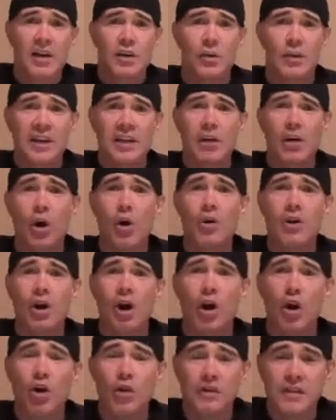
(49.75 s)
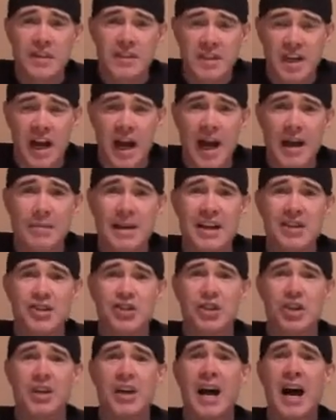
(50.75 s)
We go to overtime, and
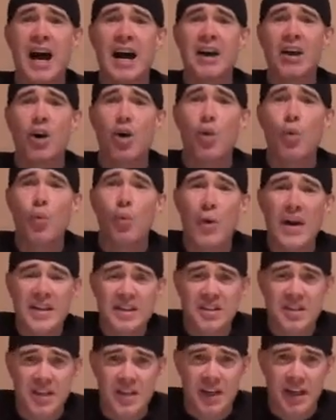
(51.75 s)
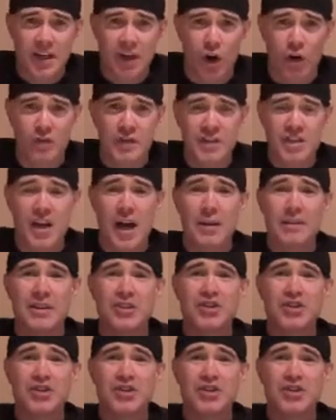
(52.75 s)
Chicago wins it in overtime,